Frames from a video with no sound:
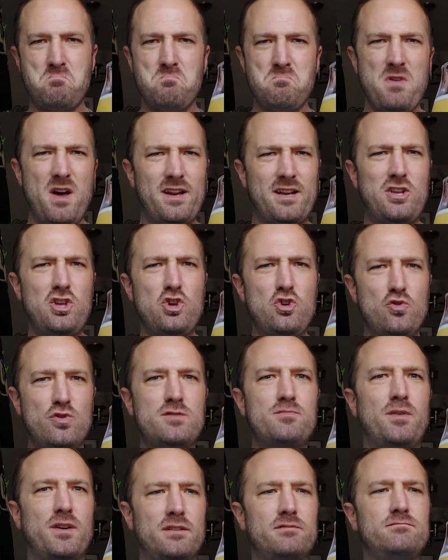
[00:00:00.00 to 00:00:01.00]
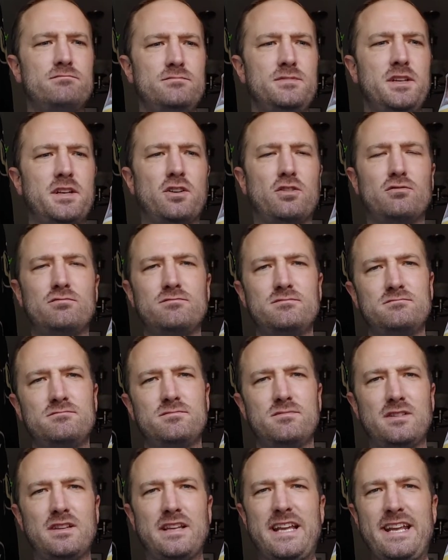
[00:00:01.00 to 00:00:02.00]
not huge, but you know,
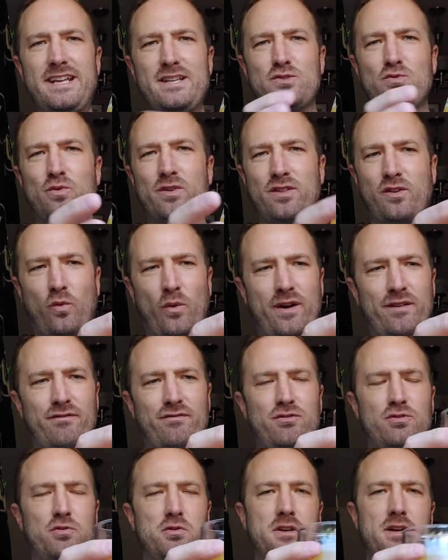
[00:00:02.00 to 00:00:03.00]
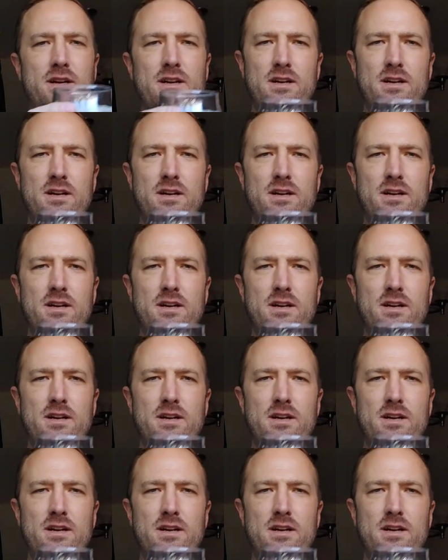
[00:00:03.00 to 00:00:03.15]
leads with grapefruit.